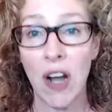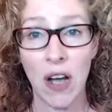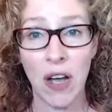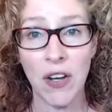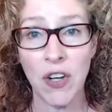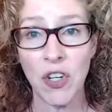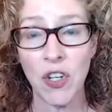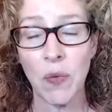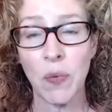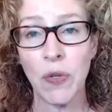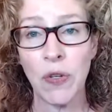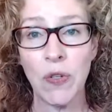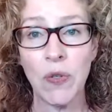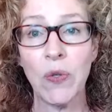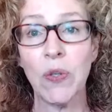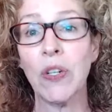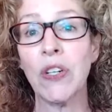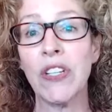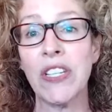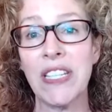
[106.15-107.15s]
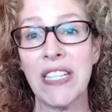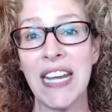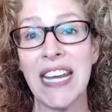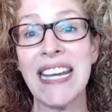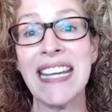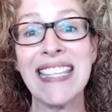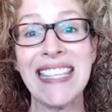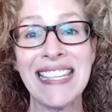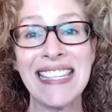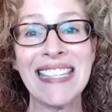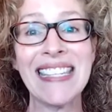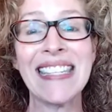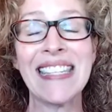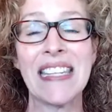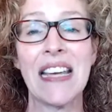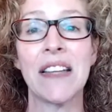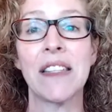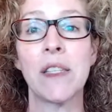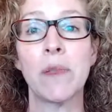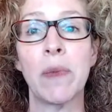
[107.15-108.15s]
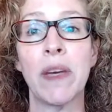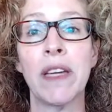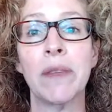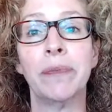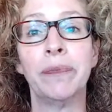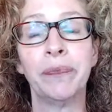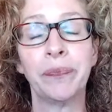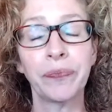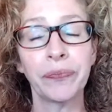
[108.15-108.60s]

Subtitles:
entrepreneurs take this assessment,